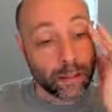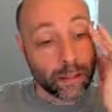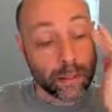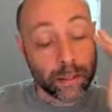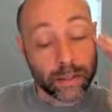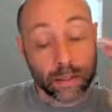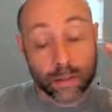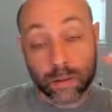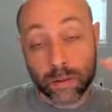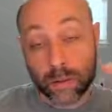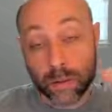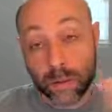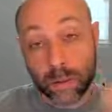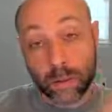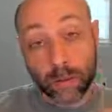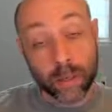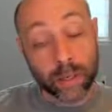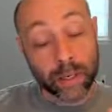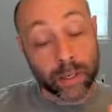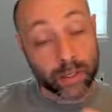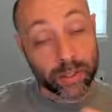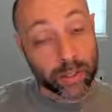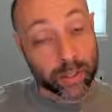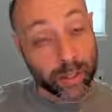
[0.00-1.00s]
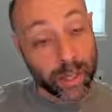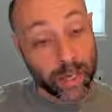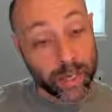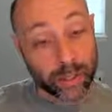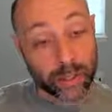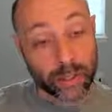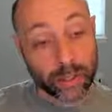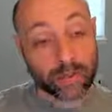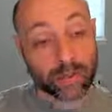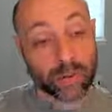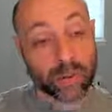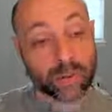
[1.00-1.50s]
so it's a good way to
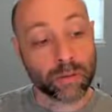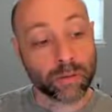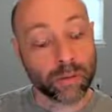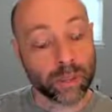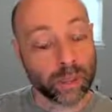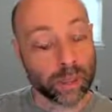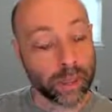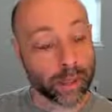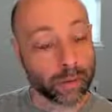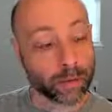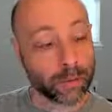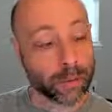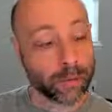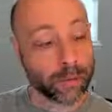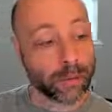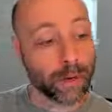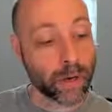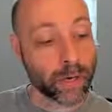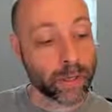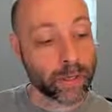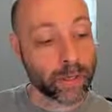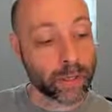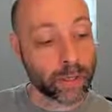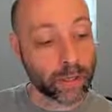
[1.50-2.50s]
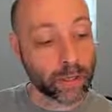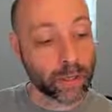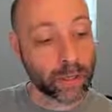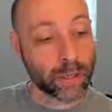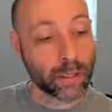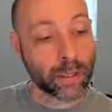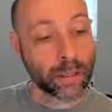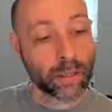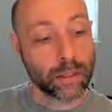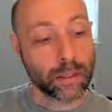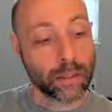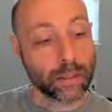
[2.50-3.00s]
check if you have any kind of regression
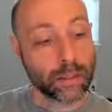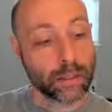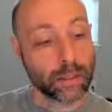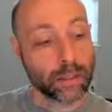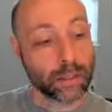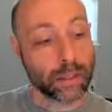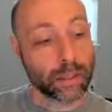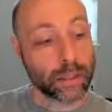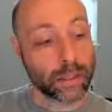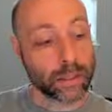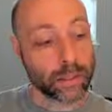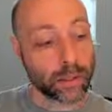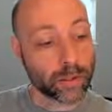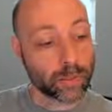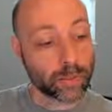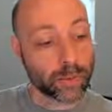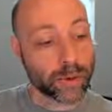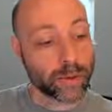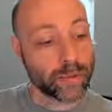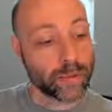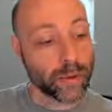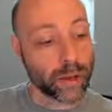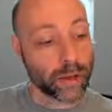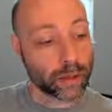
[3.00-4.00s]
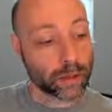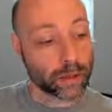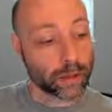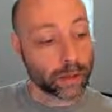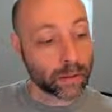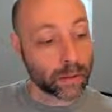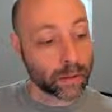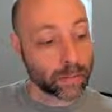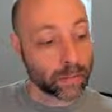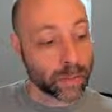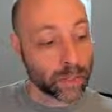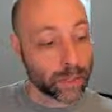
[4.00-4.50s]
against a refactor
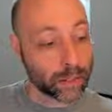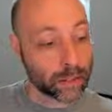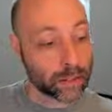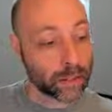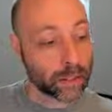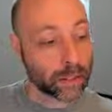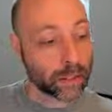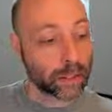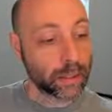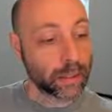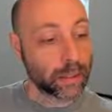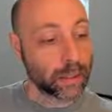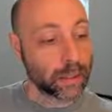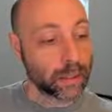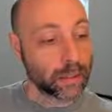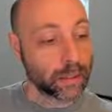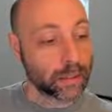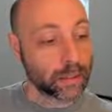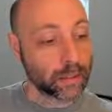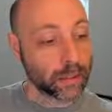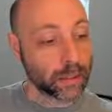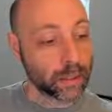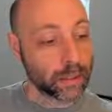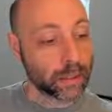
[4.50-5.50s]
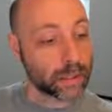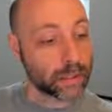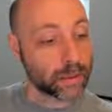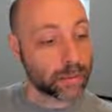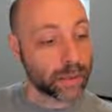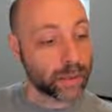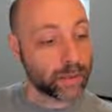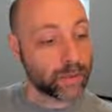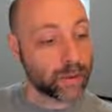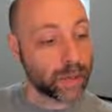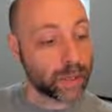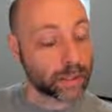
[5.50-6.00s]
commit. So this is a
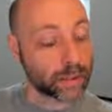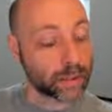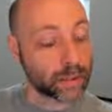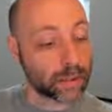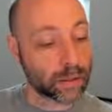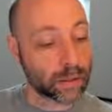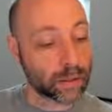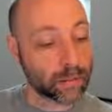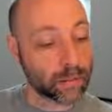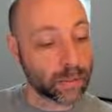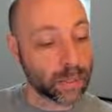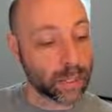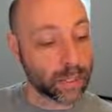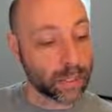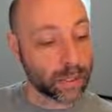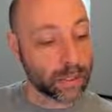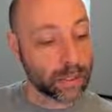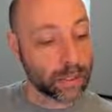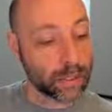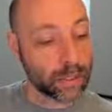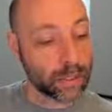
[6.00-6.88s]
refactor commit,